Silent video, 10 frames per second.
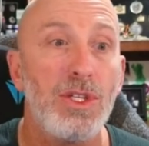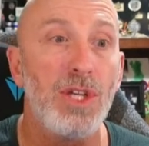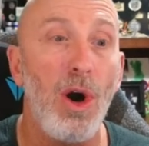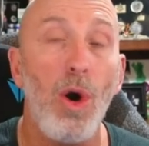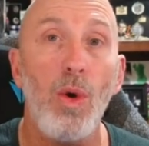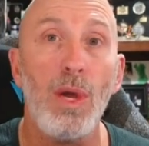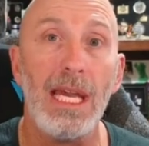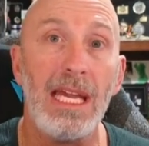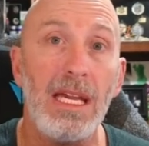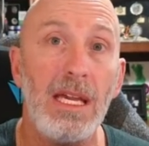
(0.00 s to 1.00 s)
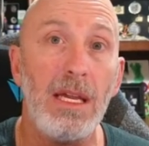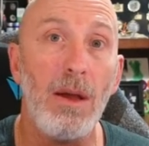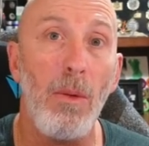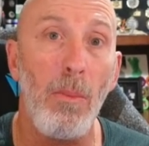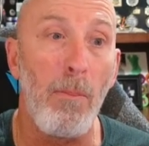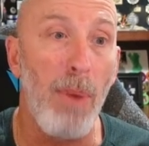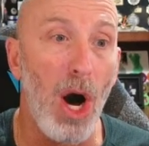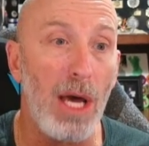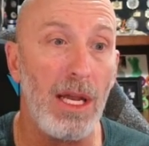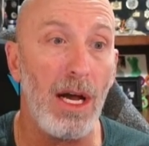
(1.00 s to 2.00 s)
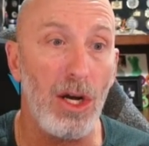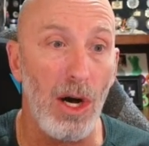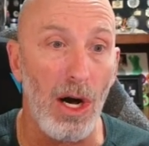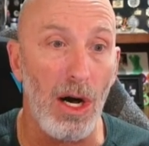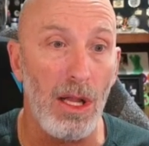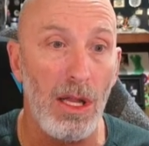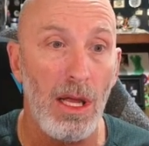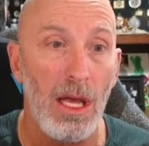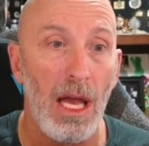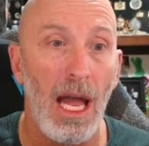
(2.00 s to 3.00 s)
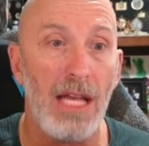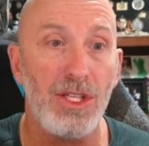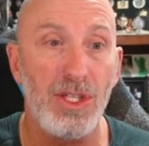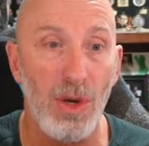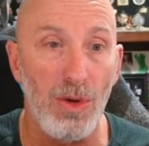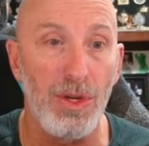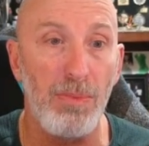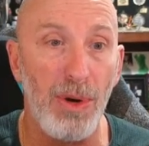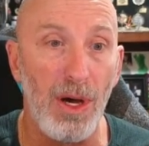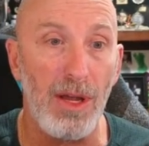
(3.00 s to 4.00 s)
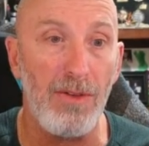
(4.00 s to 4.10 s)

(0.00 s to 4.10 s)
So he bought a call and sold a put